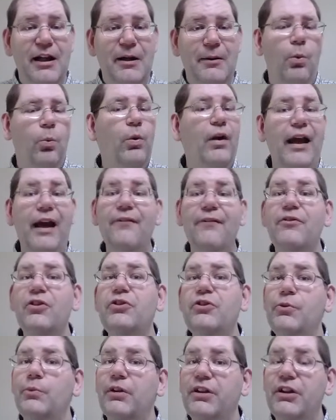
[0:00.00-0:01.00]
Whatever
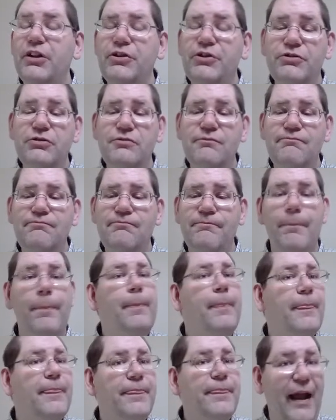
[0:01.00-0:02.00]
you want to do,
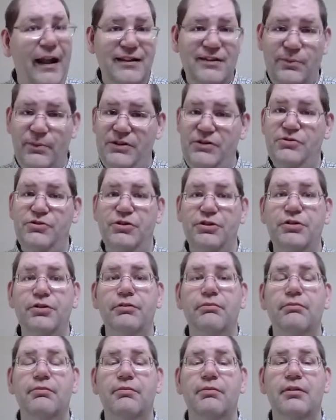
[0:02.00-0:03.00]
that's what you should
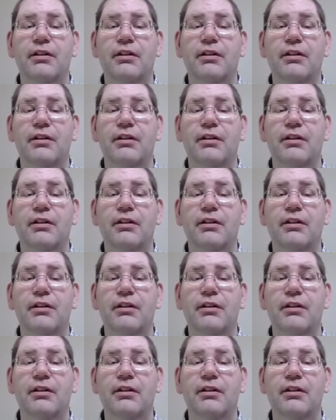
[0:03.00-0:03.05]
do.